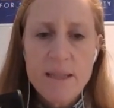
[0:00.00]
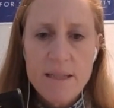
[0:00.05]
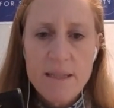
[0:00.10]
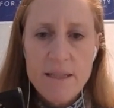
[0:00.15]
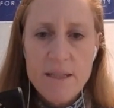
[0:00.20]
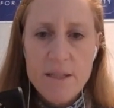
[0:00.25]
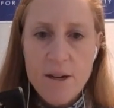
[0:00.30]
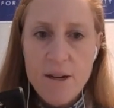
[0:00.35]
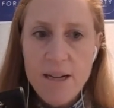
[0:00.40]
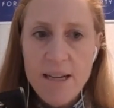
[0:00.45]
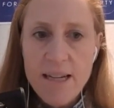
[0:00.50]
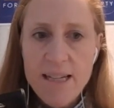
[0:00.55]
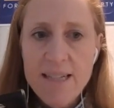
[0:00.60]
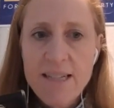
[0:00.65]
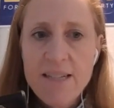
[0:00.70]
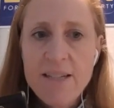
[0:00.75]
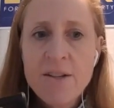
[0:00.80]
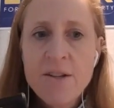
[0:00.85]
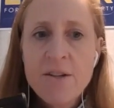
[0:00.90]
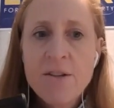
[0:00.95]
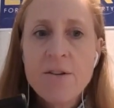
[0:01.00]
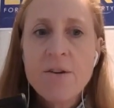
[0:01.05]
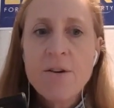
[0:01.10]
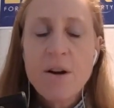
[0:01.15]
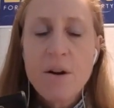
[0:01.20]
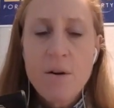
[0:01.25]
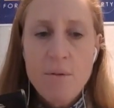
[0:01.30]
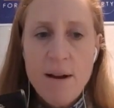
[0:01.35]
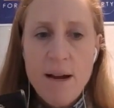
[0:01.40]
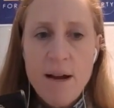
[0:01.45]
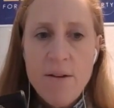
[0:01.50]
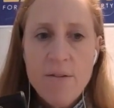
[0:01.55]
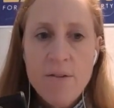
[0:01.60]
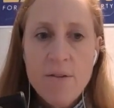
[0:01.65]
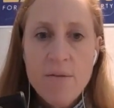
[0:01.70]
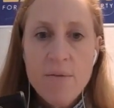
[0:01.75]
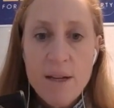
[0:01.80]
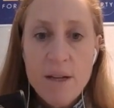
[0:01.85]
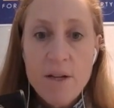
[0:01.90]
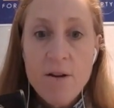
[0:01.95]
that started around
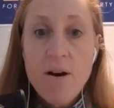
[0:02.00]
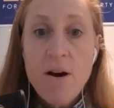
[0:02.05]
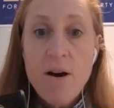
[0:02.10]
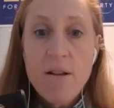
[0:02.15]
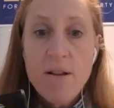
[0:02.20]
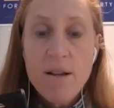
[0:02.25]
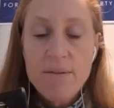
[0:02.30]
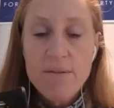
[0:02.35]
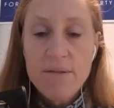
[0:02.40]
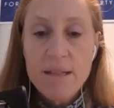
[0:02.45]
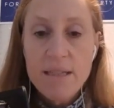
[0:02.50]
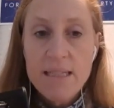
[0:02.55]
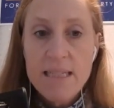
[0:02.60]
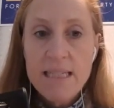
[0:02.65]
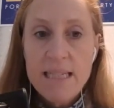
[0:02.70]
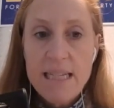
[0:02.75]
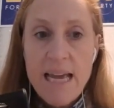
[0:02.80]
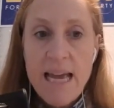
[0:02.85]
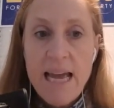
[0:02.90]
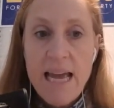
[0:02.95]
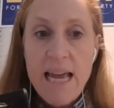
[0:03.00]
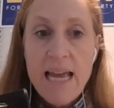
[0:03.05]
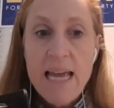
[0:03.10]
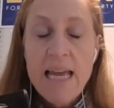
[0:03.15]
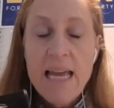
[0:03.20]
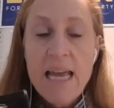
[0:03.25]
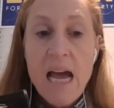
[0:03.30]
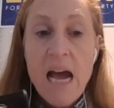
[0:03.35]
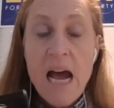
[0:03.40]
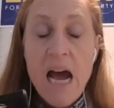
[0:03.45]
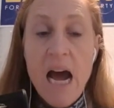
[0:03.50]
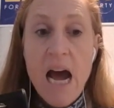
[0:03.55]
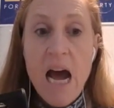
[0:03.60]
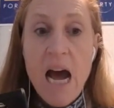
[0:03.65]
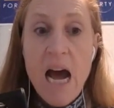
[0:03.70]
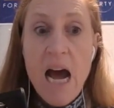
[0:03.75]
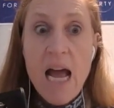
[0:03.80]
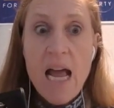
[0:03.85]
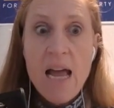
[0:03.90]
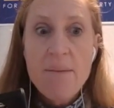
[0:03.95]
the recall of the DA,
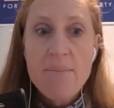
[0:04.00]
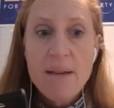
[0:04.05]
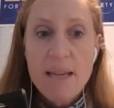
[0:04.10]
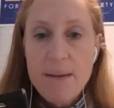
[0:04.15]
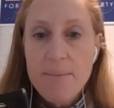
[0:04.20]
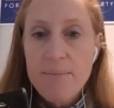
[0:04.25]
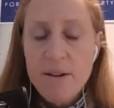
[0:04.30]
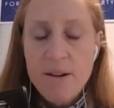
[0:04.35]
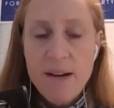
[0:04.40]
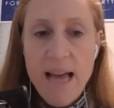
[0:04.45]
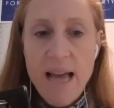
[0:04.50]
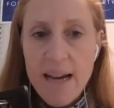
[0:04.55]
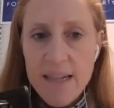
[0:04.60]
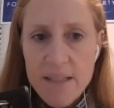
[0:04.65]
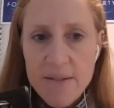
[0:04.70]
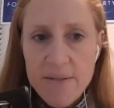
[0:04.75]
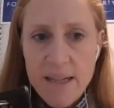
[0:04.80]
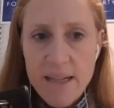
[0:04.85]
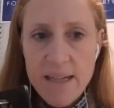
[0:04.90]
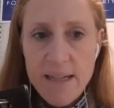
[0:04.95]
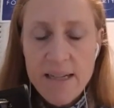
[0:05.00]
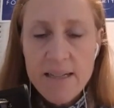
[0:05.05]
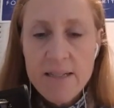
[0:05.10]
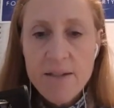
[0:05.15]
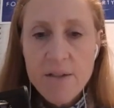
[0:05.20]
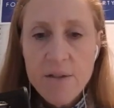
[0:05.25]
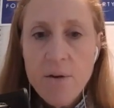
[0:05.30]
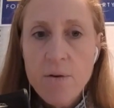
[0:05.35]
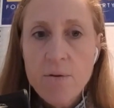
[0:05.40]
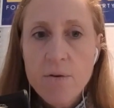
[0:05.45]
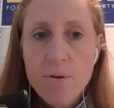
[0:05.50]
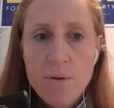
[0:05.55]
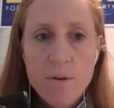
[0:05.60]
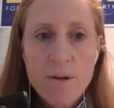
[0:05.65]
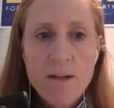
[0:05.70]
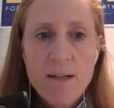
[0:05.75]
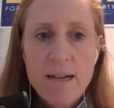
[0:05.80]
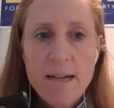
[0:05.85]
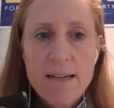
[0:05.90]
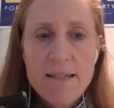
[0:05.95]
I became very activated as a local
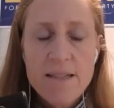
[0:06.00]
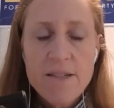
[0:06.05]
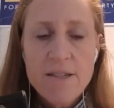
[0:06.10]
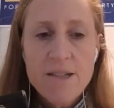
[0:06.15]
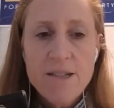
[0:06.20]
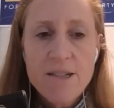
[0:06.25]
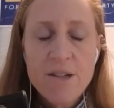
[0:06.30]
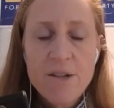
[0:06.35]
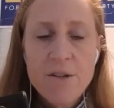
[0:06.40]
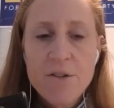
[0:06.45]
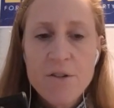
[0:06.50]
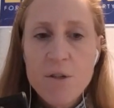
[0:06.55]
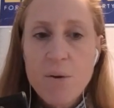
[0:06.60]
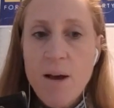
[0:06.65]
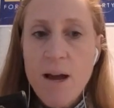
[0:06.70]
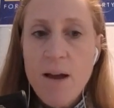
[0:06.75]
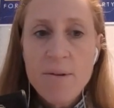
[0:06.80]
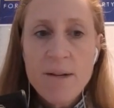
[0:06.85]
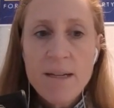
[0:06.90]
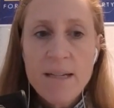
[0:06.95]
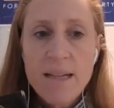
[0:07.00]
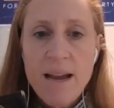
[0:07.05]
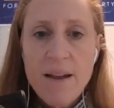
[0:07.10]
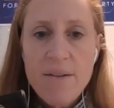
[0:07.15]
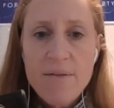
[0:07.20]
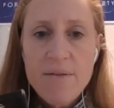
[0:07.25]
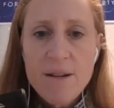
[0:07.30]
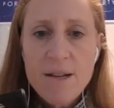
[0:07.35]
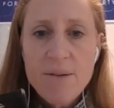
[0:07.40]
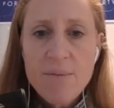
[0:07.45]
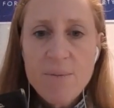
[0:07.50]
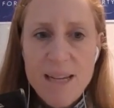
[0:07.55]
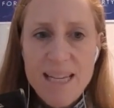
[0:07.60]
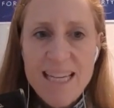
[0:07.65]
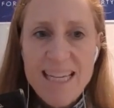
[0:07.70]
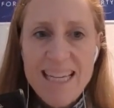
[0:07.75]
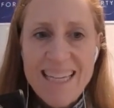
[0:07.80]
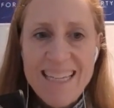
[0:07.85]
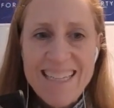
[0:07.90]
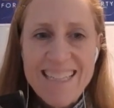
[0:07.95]
organizer. So I went every
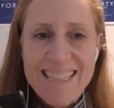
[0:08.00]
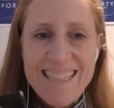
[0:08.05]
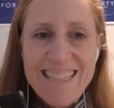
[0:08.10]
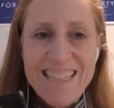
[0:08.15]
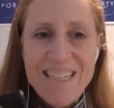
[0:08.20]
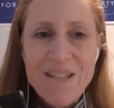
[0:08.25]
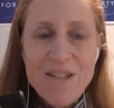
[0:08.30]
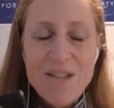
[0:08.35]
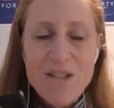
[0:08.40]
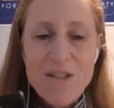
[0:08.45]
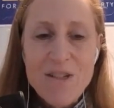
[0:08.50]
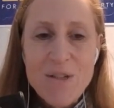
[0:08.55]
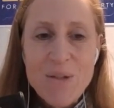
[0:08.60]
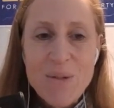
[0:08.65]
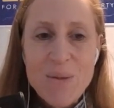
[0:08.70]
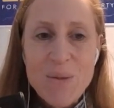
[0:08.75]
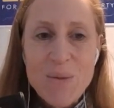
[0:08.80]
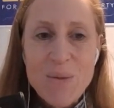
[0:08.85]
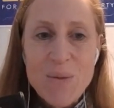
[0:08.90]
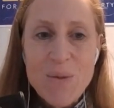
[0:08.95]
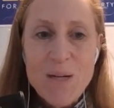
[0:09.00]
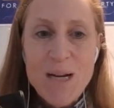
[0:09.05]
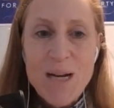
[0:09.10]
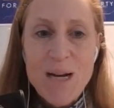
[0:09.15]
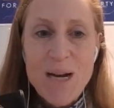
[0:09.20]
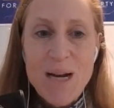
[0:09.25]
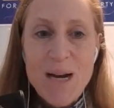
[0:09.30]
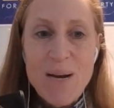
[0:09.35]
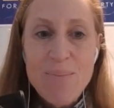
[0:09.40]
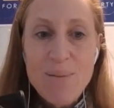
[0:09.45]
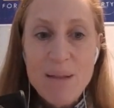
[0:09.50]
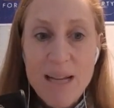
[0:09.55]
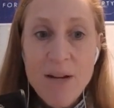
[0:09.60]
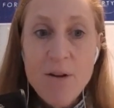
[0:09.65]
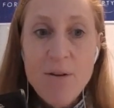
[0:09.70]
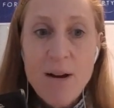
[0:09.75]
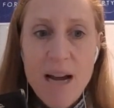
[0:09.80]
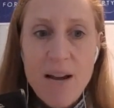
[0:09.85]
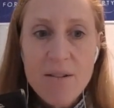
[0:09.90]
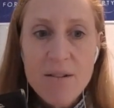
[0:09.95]
weekend to a
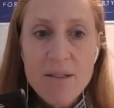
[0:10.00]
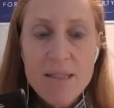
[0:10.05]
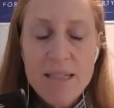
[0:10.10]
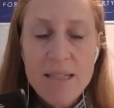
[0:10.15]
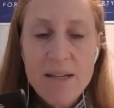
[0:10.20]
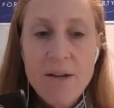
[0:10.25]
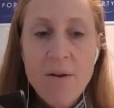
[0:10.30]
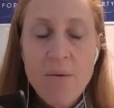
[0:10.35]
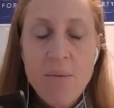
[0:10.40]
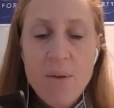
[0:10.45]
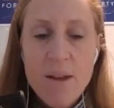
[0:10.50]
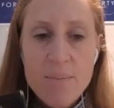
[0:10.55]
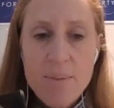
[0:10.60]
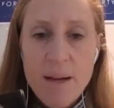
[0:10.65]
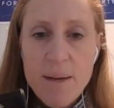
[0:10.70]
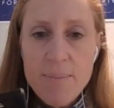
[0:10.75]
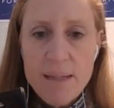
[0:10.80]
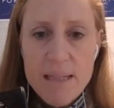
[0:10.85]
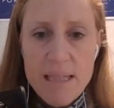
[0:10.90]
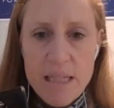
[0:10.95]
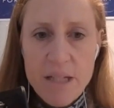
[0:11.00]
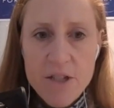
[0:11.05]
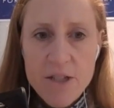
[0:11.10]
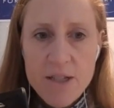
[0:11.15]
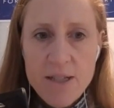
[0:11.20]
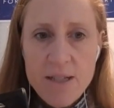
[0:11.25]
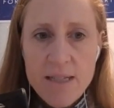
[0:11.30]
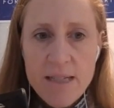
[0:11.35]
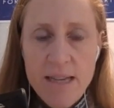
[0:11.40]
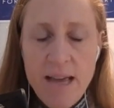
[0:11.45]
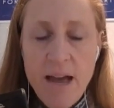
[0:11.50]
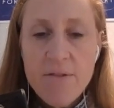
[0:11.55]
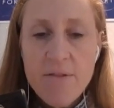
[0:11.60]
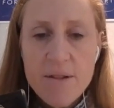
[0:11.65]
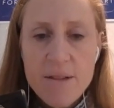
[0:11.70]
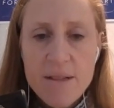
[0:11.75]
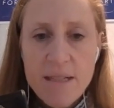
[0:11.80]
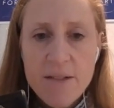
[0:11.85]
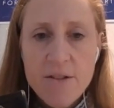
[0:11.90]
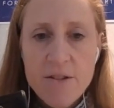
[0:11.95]
playground with my petition to
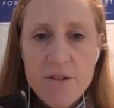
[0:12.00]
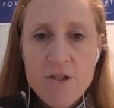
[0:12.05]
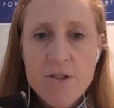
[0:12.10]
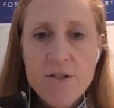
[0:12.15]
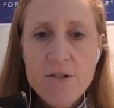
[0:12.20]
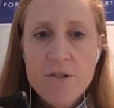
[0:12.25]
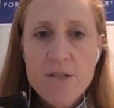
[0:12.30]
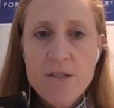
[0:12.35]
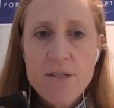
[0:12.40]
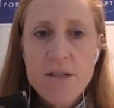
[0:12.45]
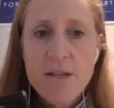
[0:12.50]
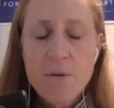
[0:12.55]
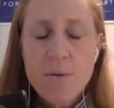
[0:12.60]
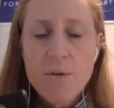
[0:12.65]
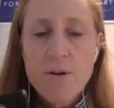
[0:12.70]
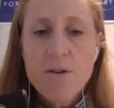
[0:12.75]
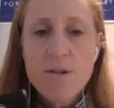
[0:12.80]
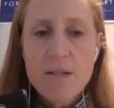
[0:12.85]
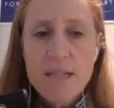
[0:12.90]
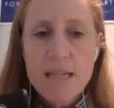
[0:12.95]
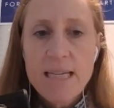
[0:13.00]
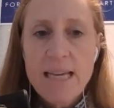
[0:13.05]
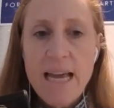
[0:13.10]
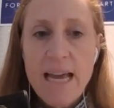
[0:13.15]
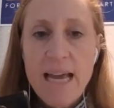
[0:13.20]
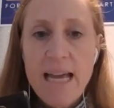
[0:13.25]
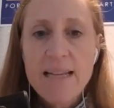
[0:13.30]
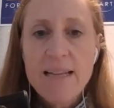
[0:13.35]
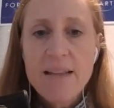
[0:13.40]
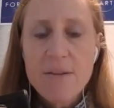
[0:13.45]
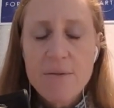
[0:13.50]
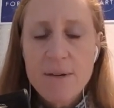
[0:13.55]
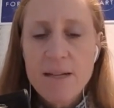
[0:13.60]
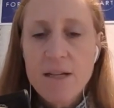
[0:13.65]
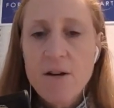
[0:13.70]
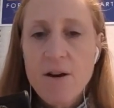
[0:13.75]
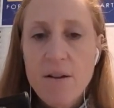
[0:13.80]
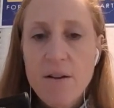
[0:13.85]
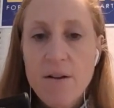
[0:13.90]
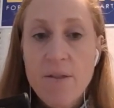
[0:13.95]
gather signatures in order to get the
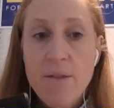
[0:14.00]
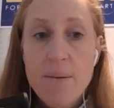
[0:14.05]
recall on